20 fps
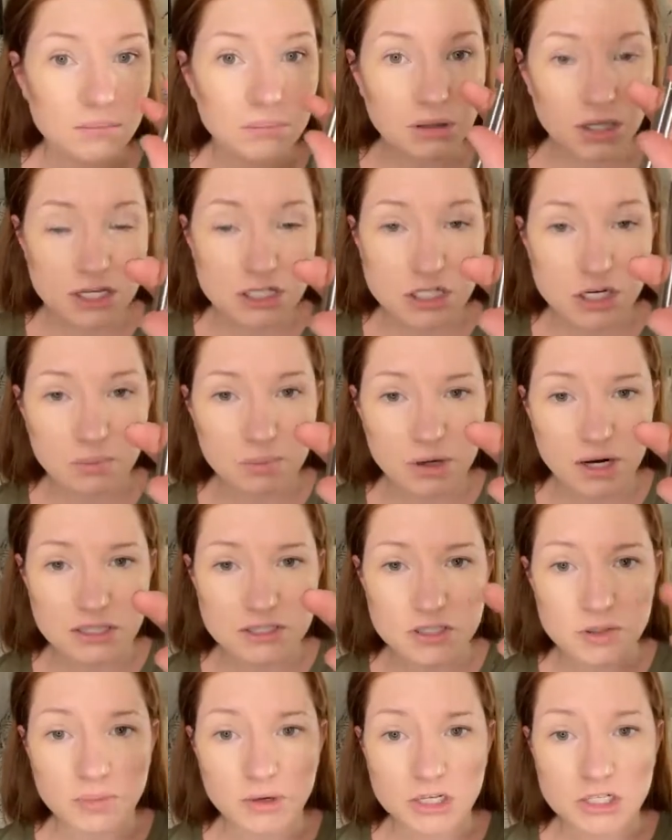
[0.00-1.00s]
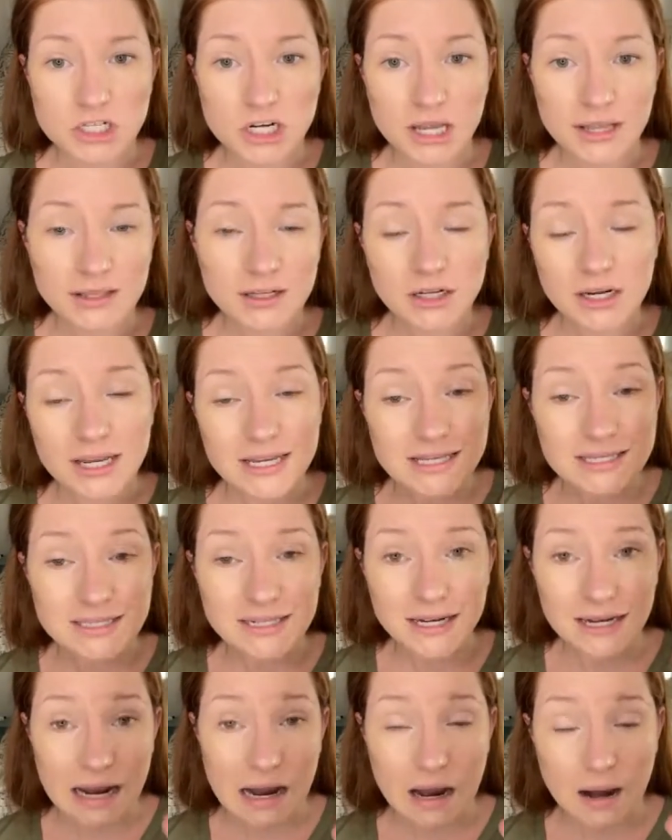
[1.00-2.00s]
blush and bronzer brush, and there
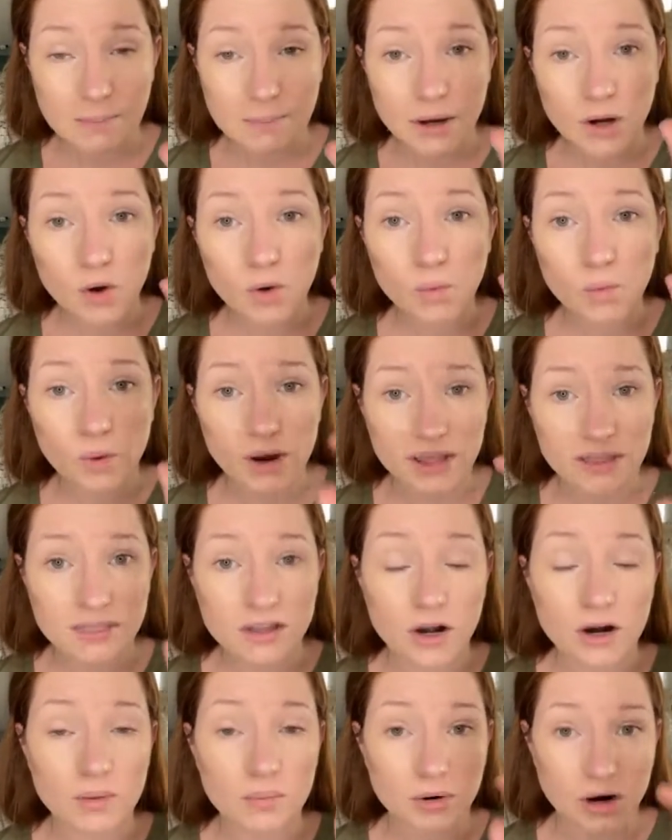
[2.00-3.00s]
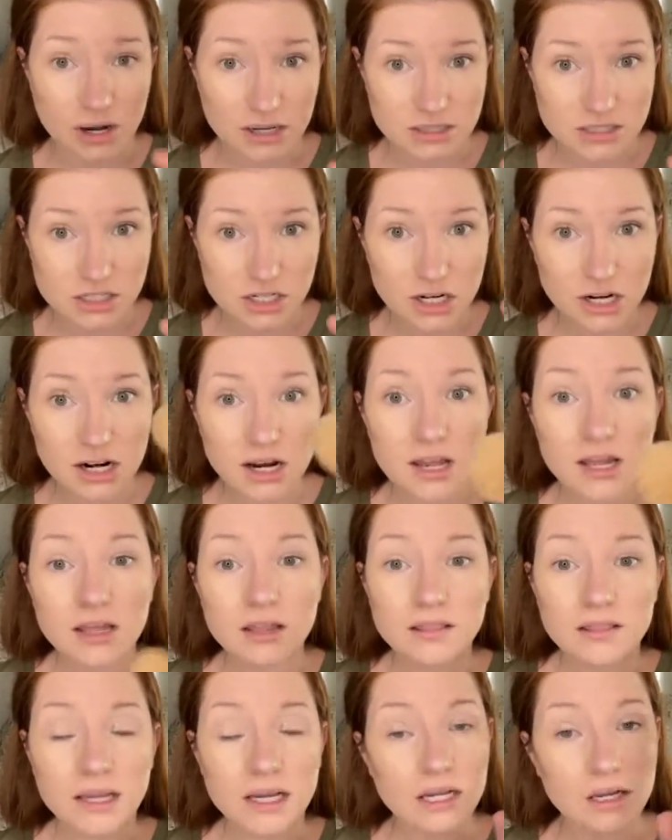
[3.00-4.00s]
is a combo with our bronzer
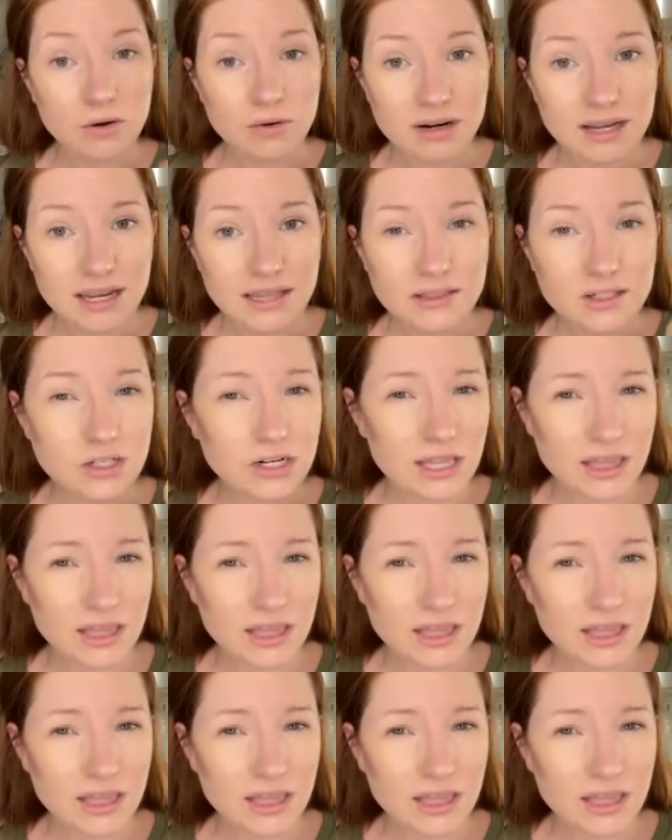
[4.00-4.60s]
that go together,